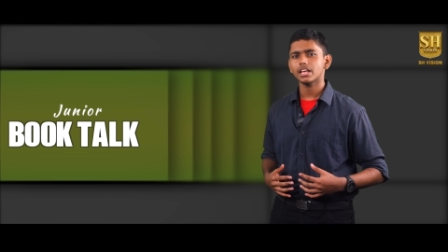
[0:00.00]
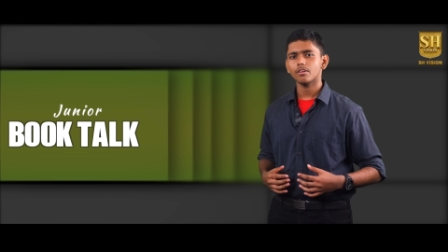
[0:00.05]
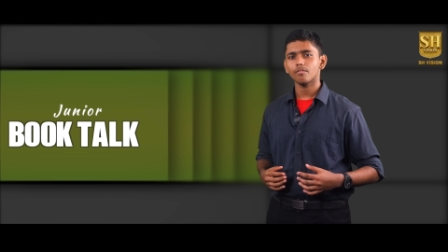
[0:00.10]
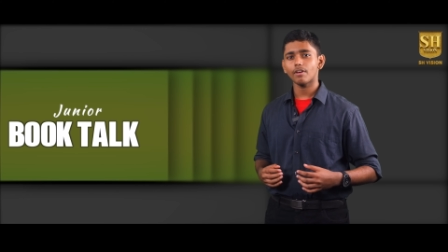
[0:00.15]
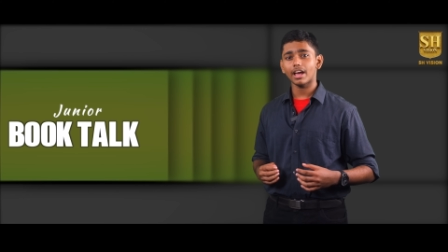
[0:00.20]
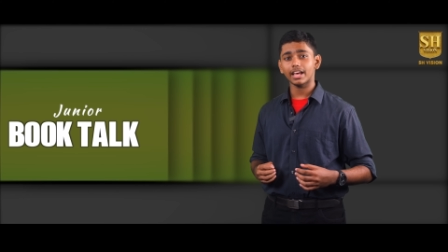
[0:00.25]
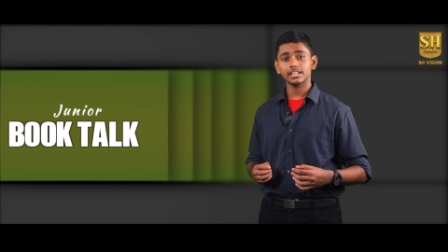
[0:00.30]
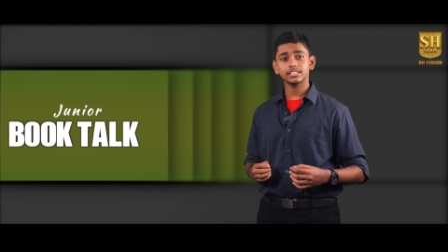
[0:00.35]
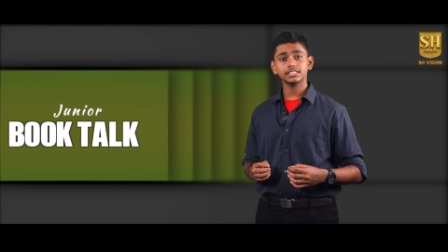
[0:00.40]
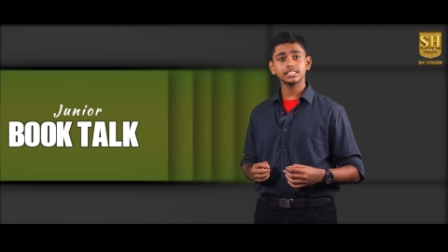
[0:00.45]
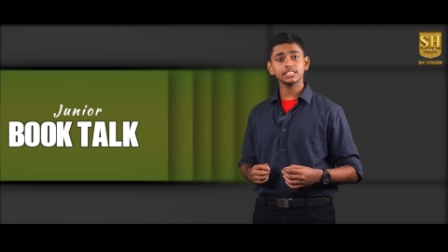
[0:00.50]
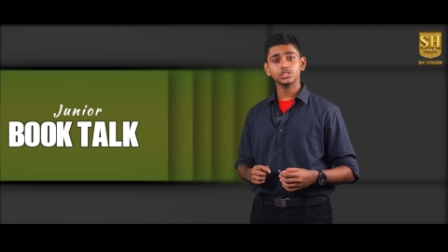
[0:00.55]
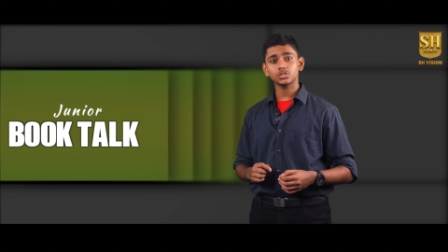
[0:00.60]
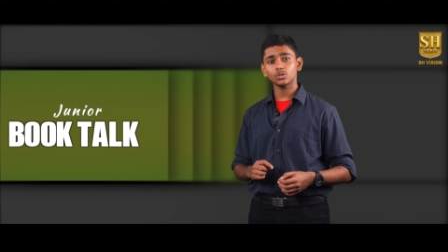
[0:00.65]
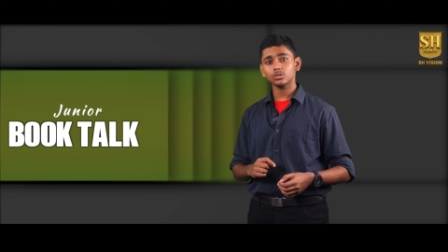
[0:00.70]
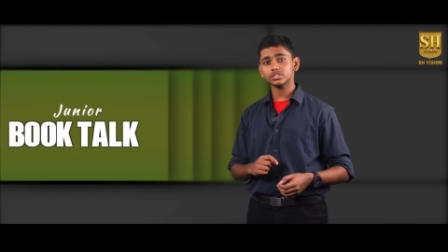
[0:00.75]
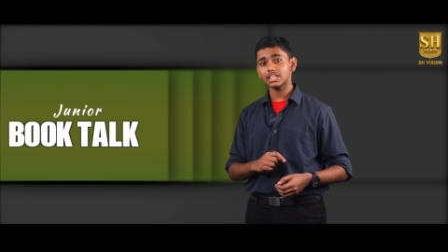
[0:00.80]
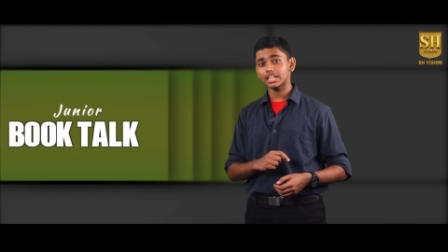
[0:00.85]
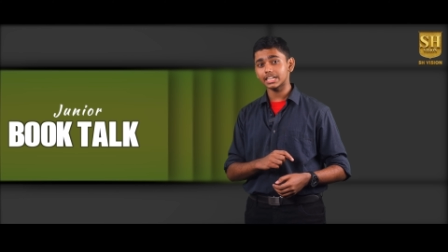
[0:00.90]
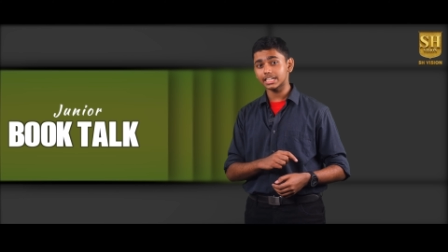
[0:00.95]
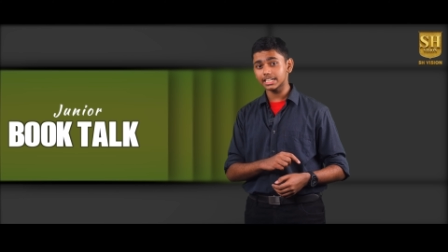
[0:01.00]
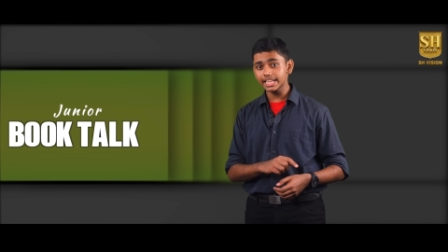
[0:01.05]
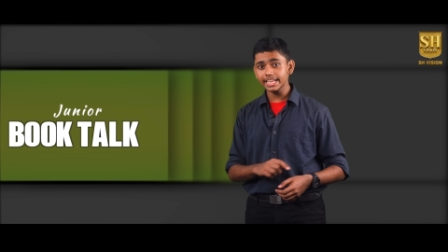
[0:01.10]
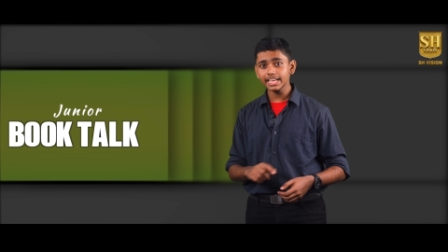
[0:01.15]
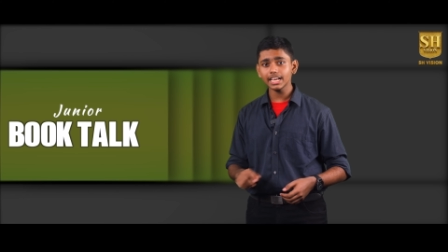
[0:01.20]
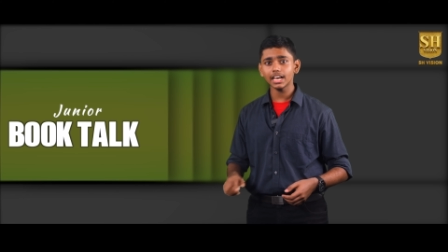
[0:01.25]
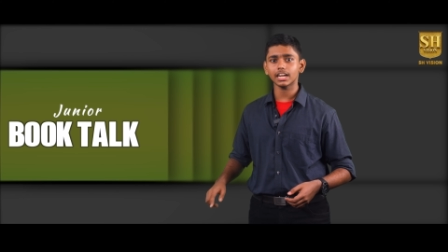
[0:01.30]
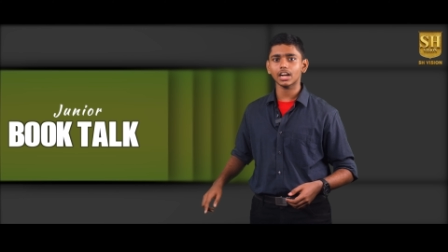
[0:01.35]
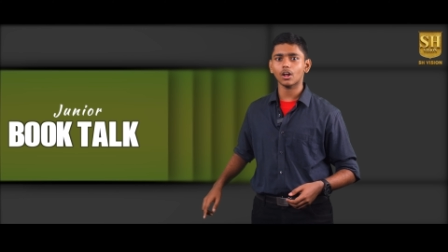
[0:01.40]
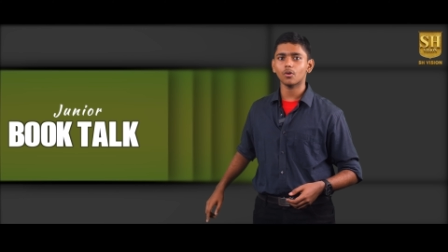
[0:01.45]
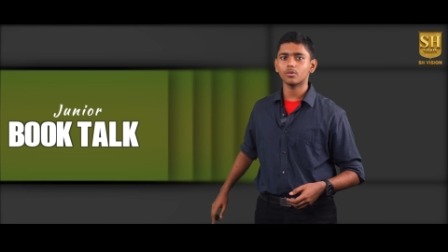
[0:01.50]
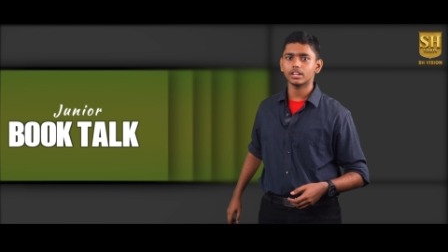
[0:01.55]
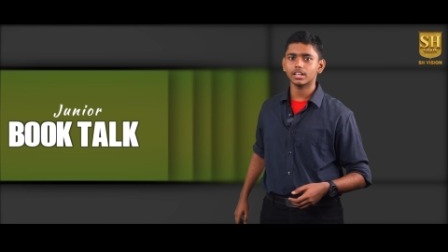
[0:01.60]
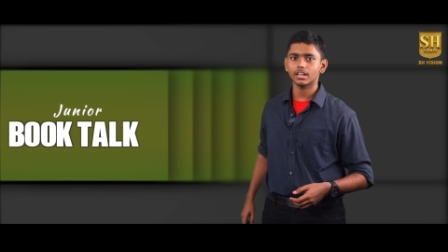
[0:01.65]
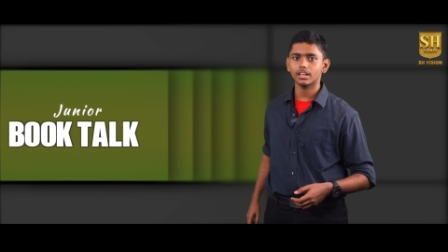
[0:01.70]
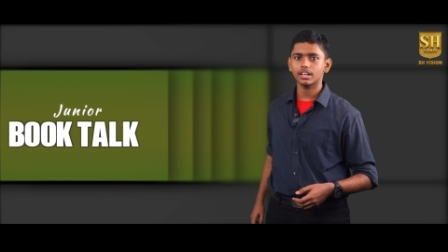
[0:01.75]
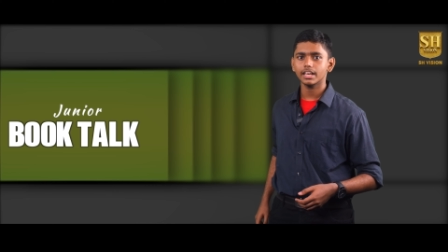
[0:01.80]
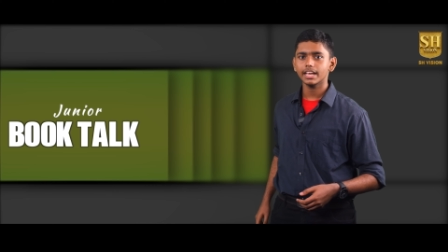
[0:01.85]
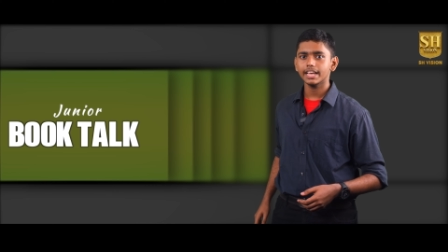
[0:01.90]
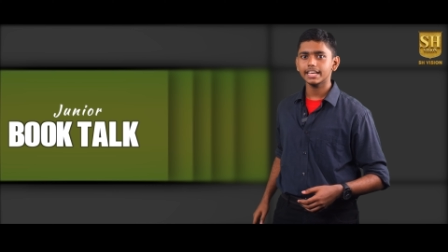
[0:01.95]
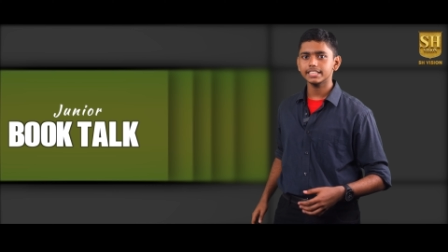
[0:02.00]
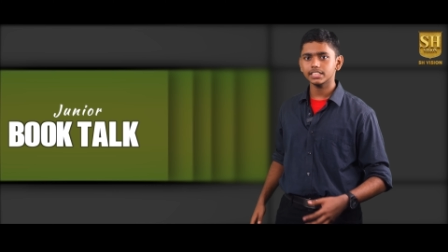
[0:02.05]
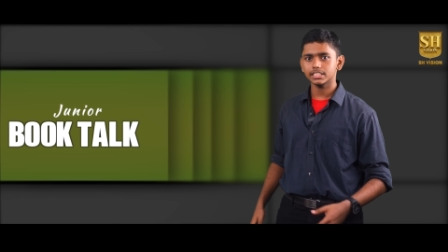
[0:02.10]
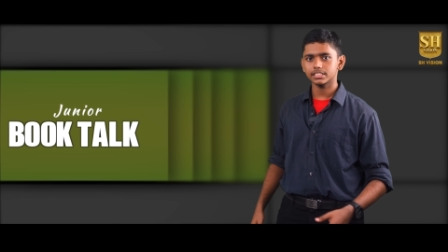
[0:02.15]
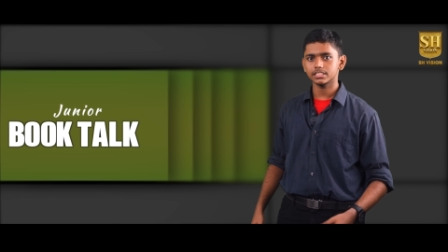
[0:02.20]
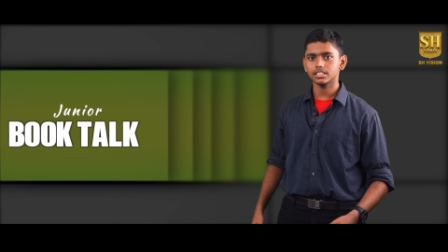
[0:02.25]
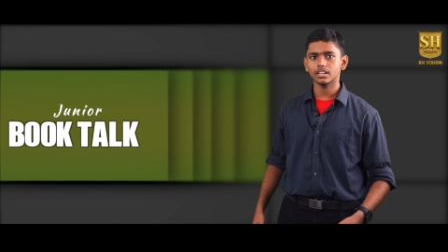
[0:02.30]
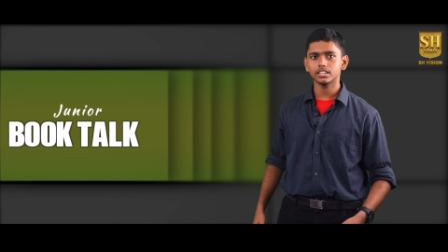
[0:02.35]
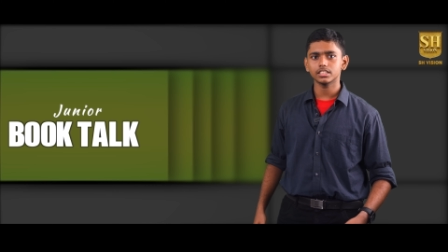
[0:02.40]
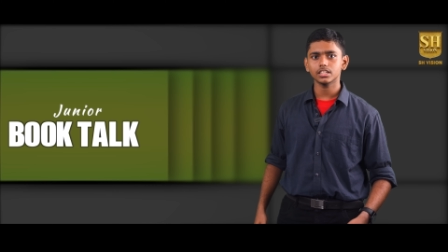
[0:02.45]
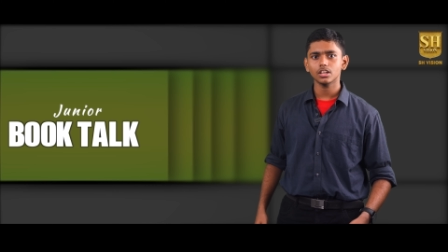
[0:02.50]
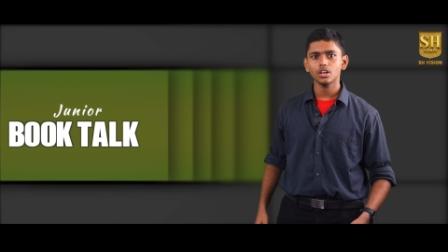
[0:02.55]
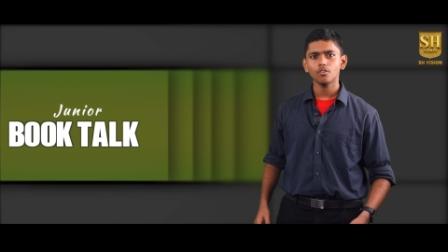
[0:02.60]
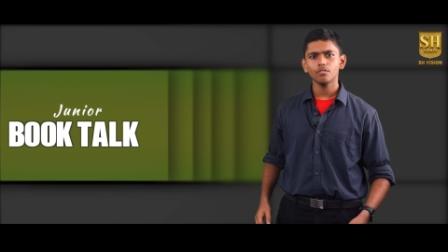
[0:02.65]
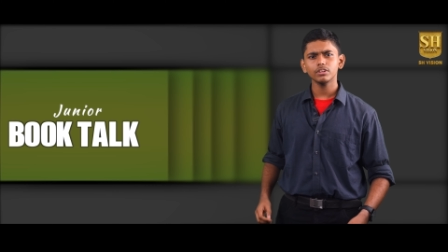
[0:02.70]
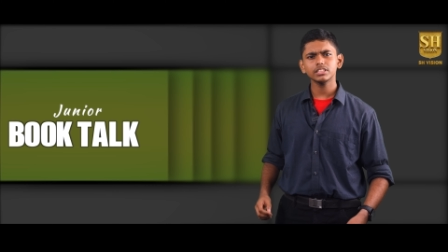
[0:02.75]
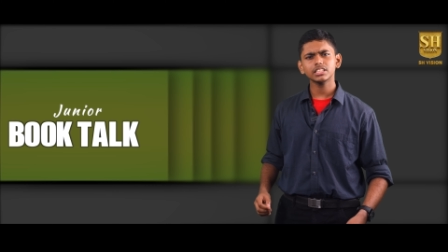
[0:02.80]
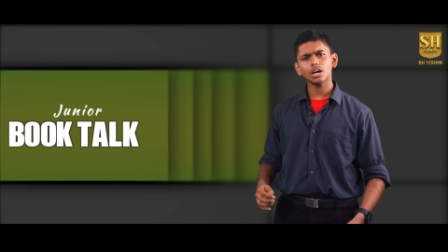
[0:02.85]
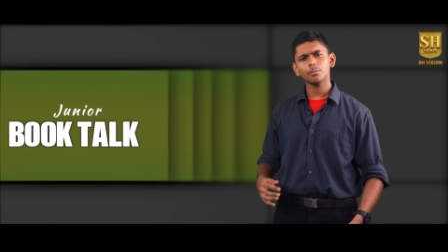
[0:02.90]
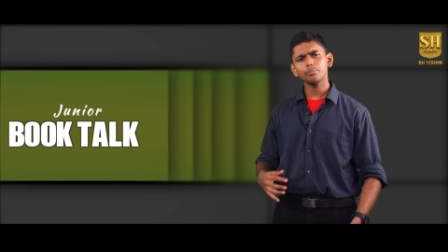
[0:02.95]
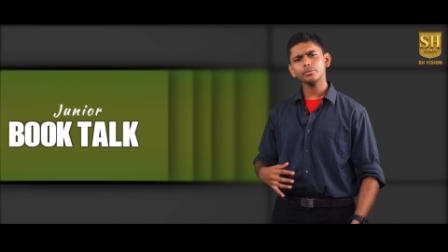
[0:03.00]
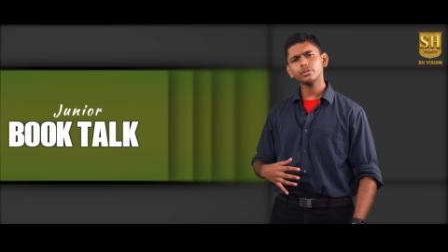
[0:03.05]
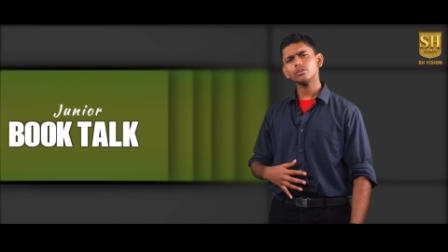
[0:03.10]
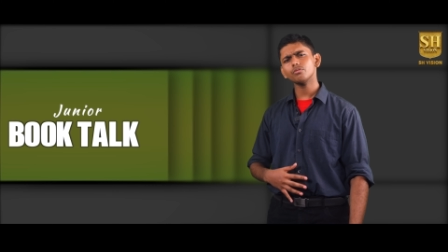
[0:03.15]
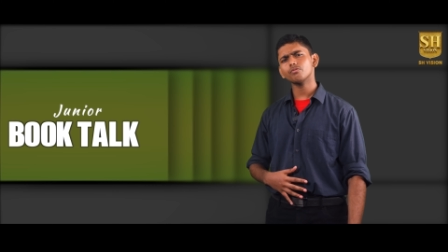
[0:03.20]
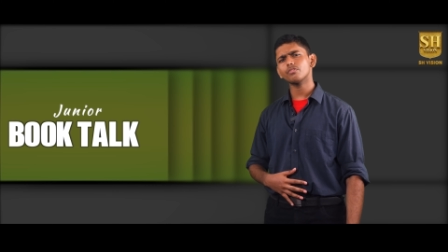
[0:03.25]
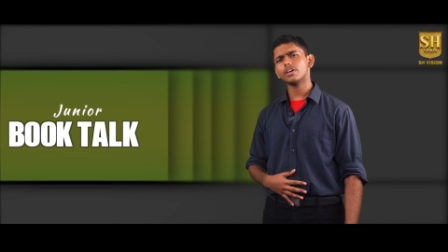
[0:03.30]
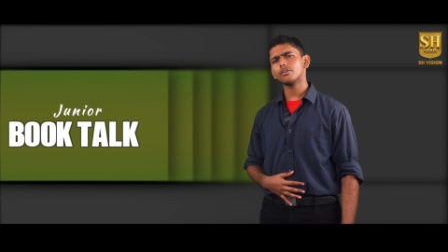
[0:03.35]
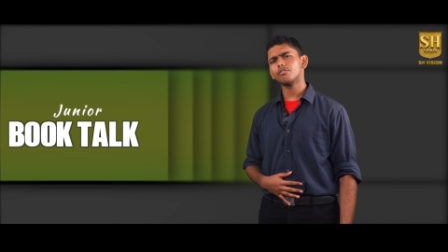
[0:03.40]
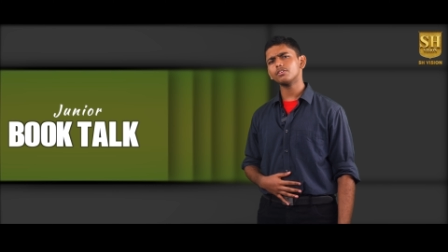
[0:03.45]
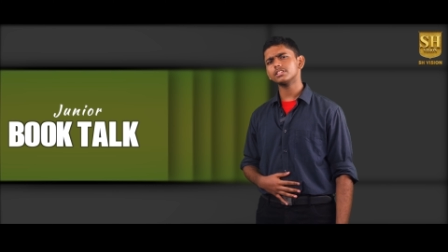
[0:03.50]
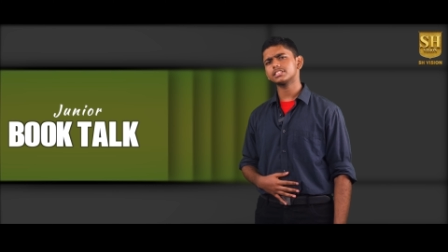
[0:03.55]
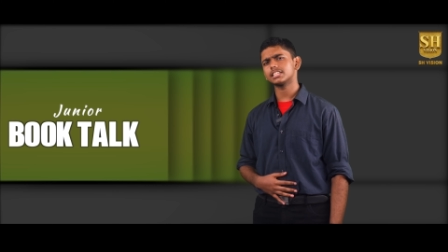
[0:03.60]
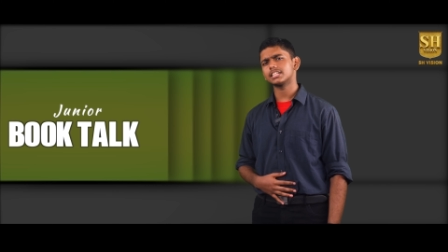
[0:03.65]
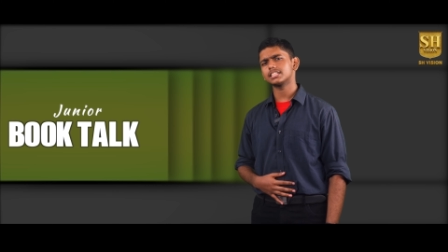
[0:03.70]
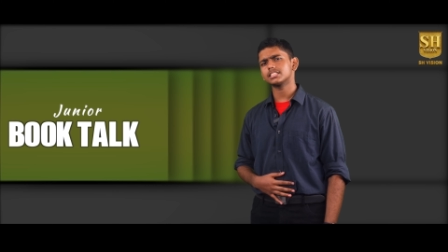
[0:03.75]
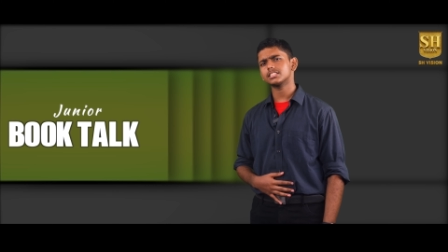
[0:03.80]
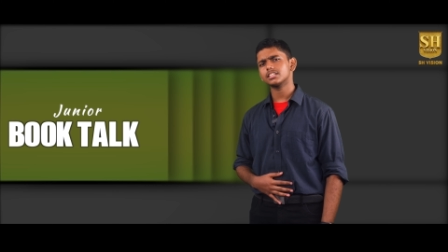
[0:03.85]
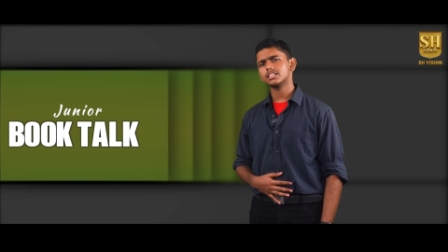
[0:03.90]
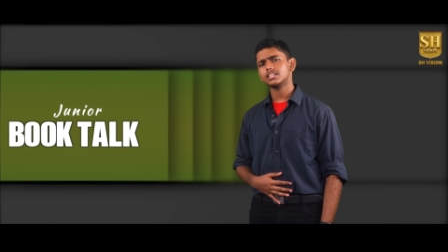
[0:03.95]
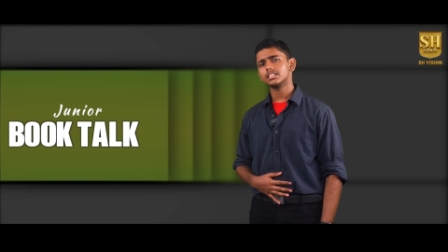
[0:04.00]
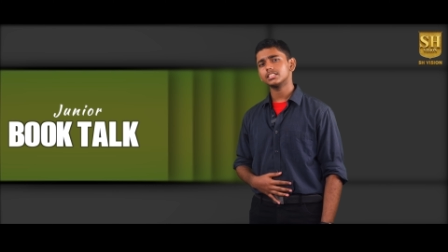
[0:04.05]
Van Helsing draws a ring around her in the dirt with communion wafers in it.